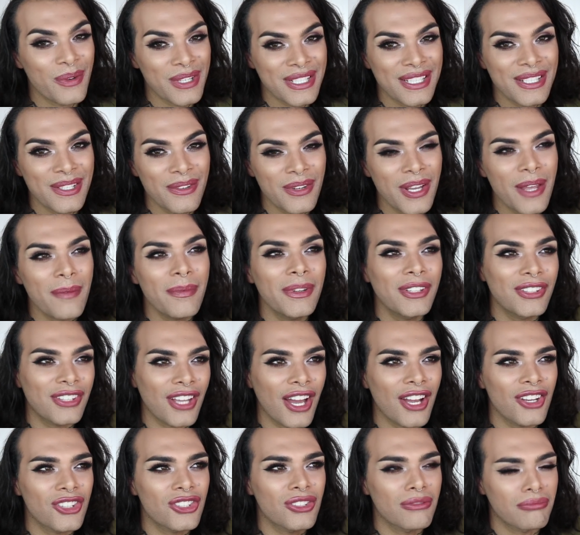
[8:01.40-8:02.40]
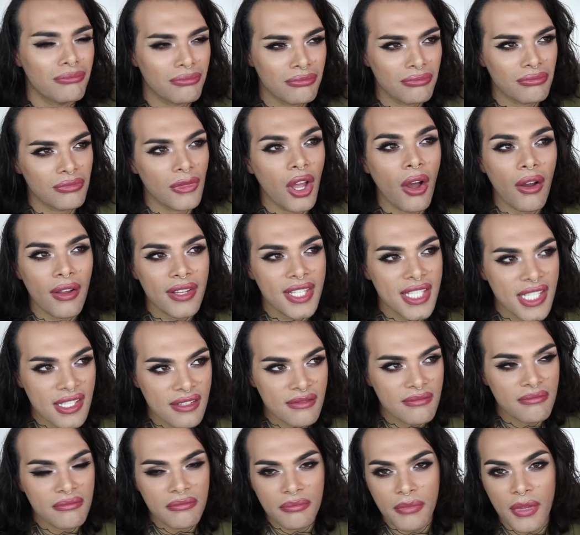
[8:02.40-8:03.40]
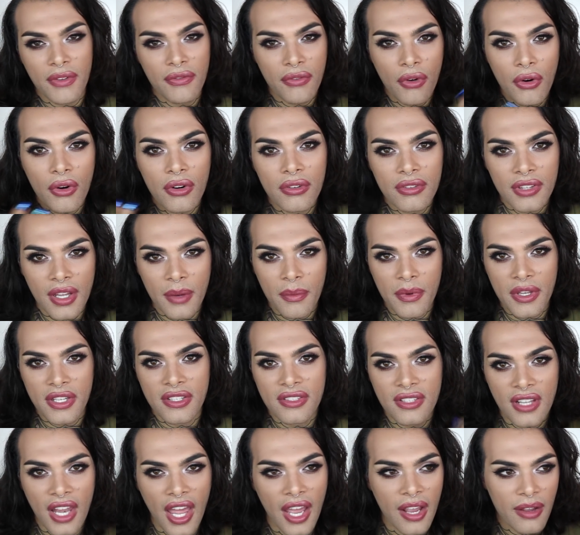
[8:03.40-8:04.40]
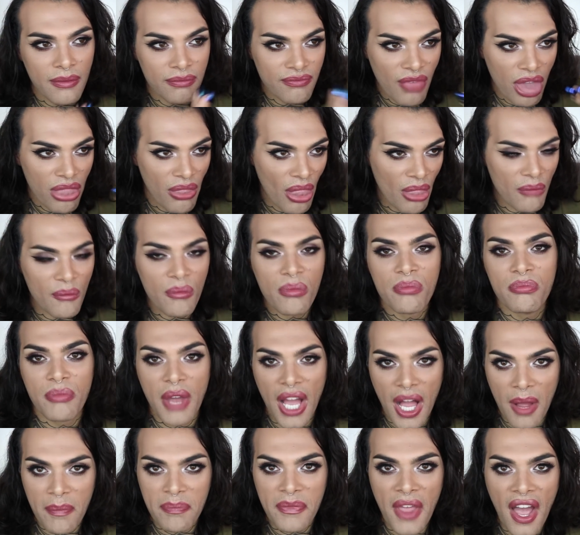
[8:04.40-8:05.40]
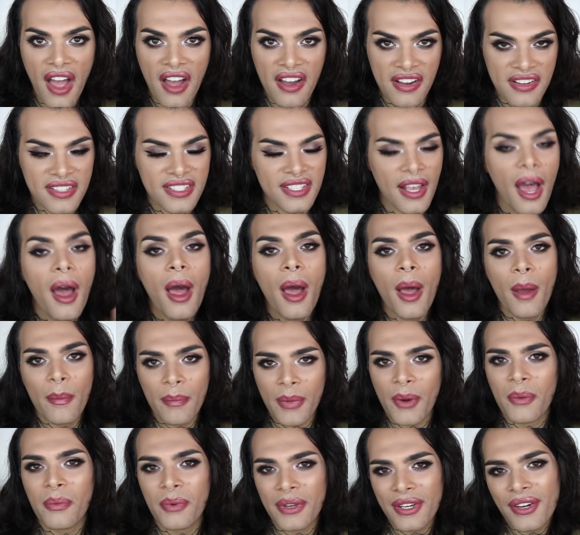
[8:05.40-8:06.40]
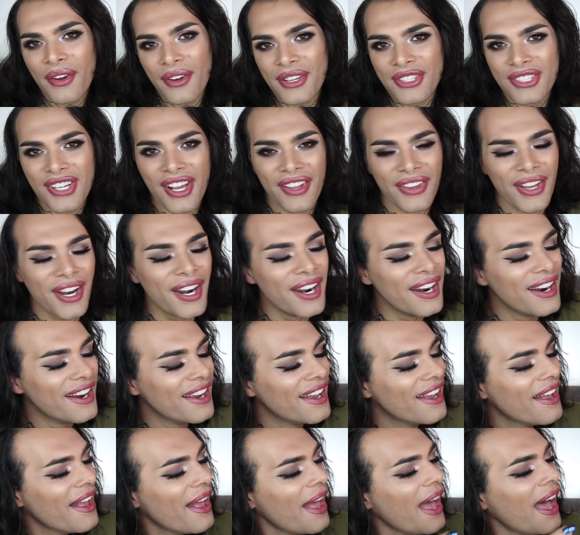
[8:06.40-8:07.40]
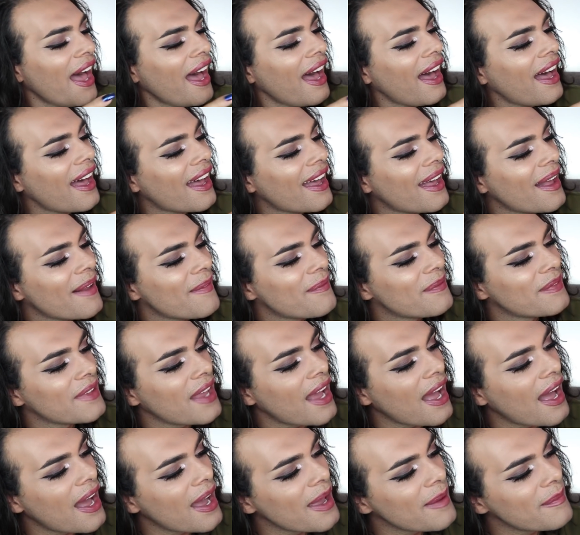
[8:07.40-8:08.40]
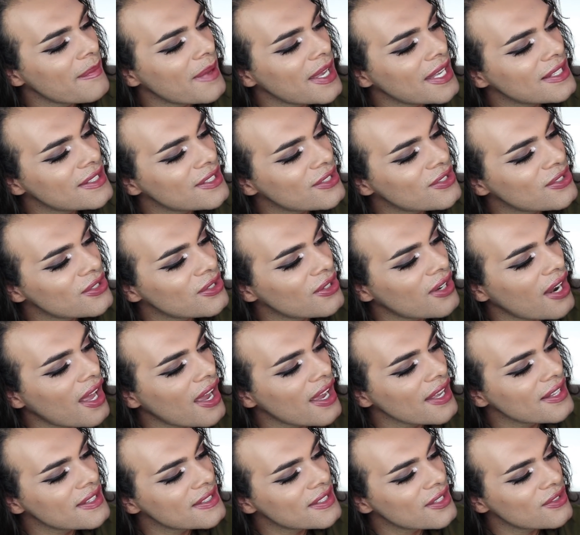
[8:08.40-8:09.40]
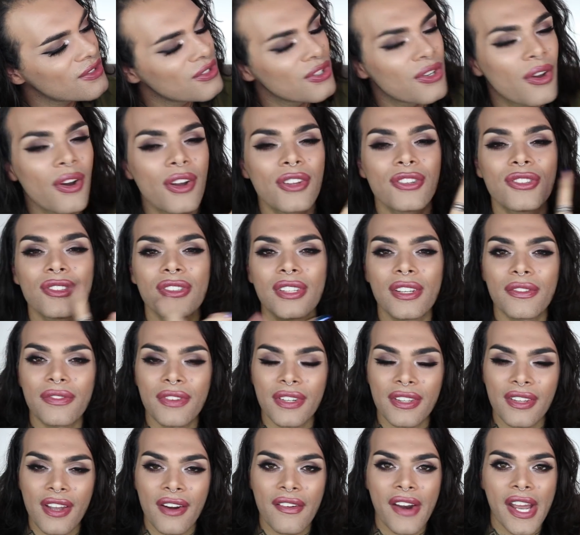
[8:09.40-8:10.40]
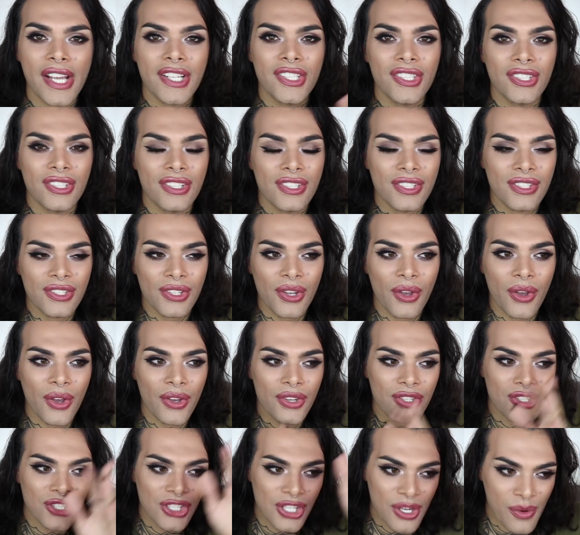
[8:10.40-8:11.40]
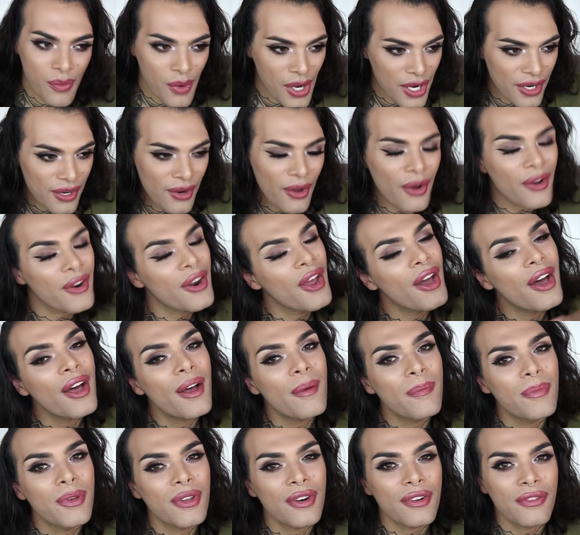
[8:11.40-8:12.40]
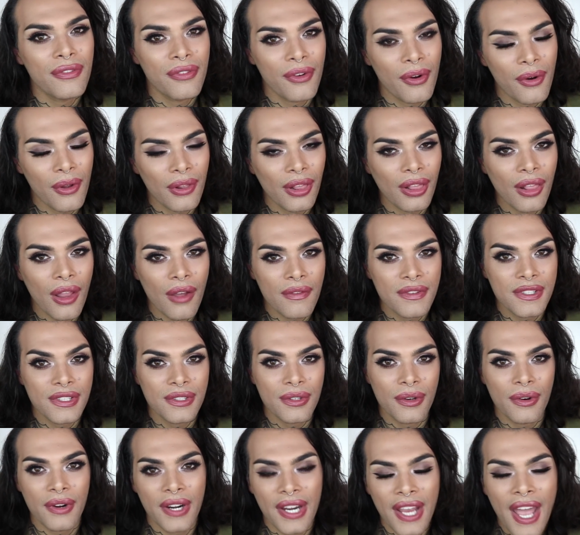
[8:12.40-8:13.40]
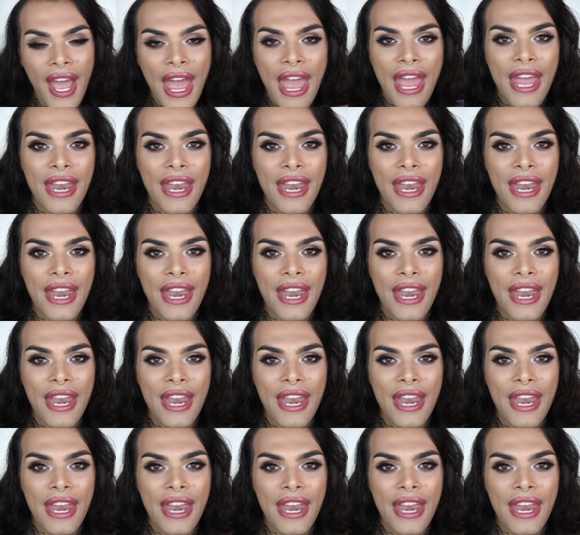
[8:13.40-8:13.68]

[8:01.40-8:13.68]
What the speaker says: We still keep in touch, and not as before that we used to like make up tongues, but we know each other. I made two lines to go into different directions, so she went on her beautiful love story.